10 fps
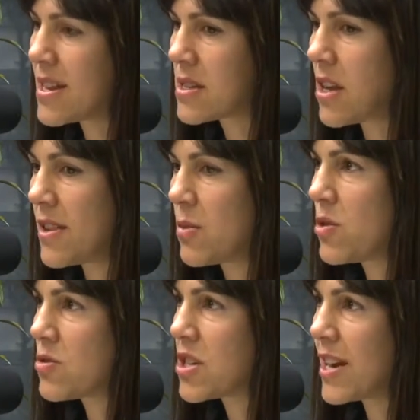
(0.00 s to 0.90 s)
it's like the
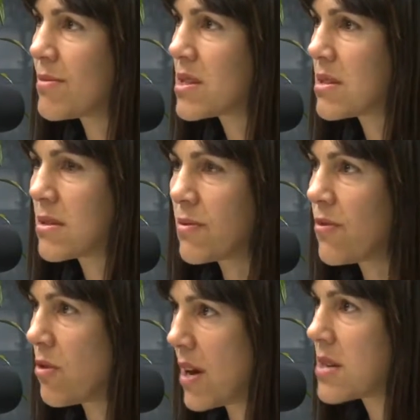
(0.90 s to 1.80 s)
world champs
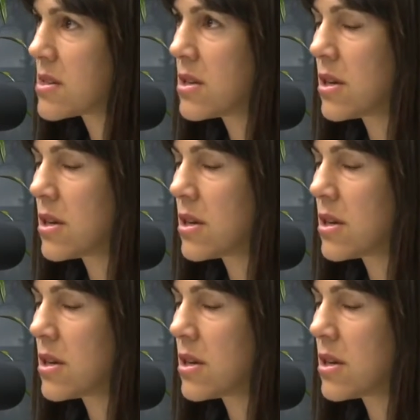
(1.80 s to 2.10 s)
for us,